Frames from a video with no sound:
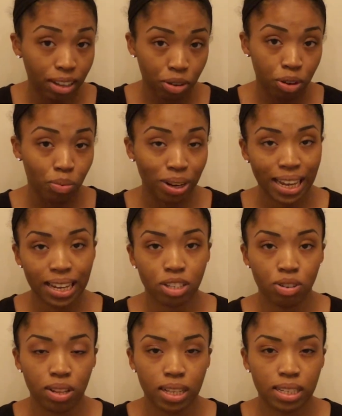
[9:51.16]
can relate
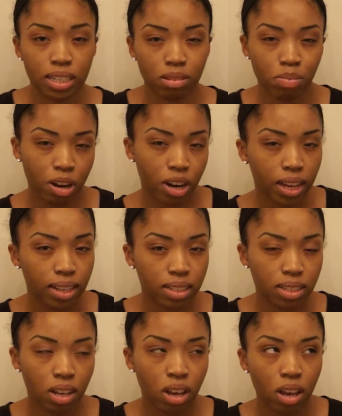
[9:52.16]
to on this
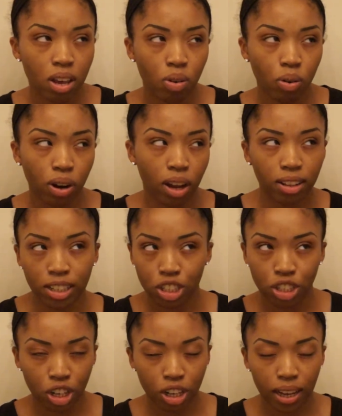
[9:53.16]
experience, or on
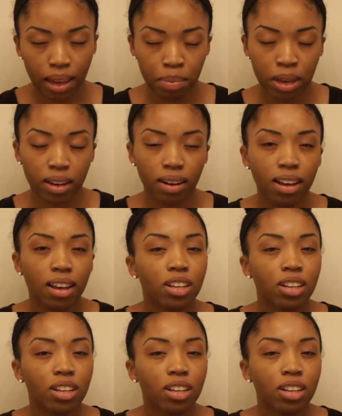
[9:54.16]
this journey, I mean.